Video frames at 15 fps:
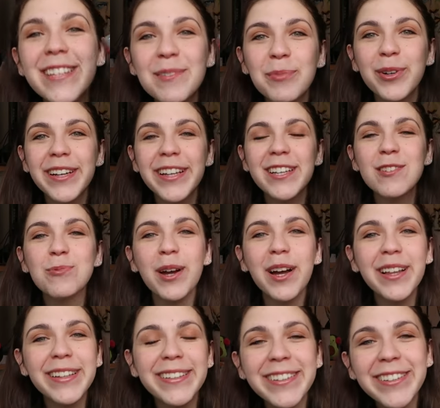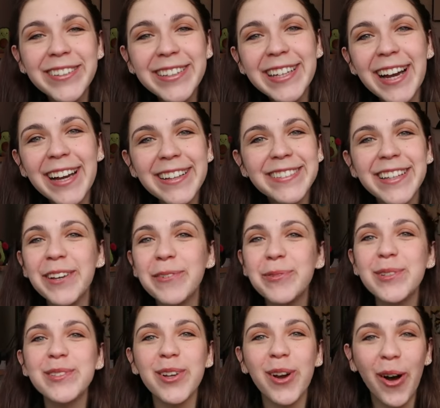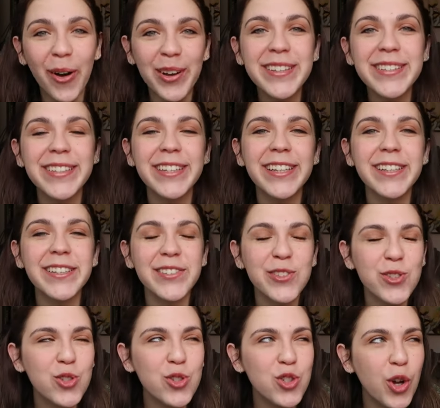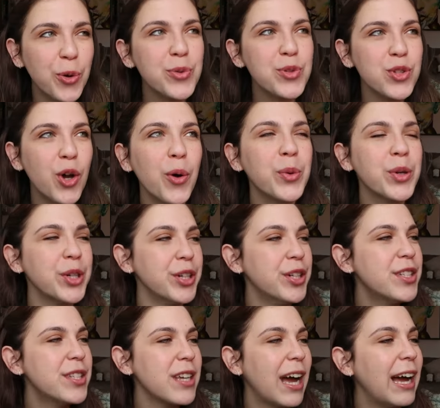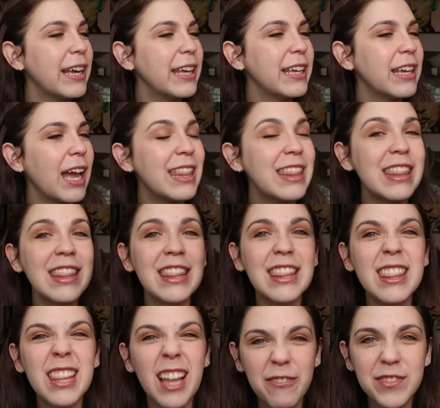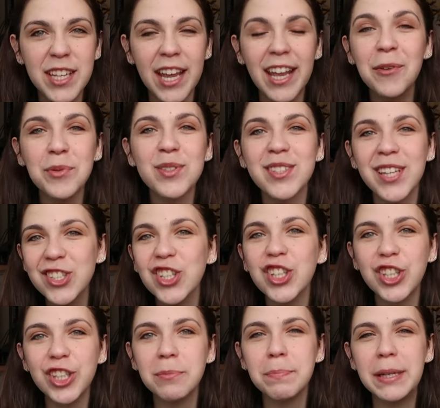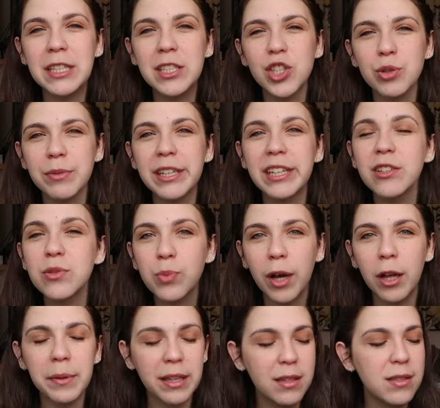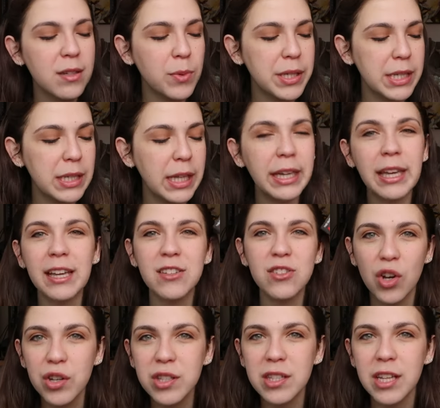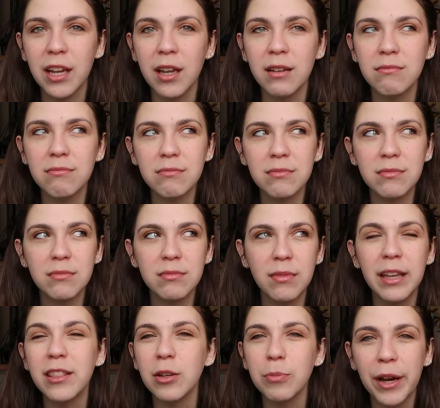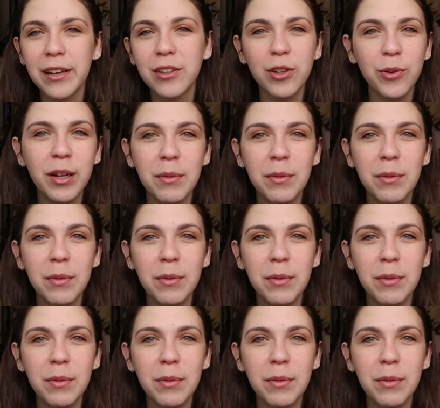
this morning as well, and you guys, it was honestly so good. I loved it, and it was such a good binge read as well because it wasn't like exhausting in the brain, you know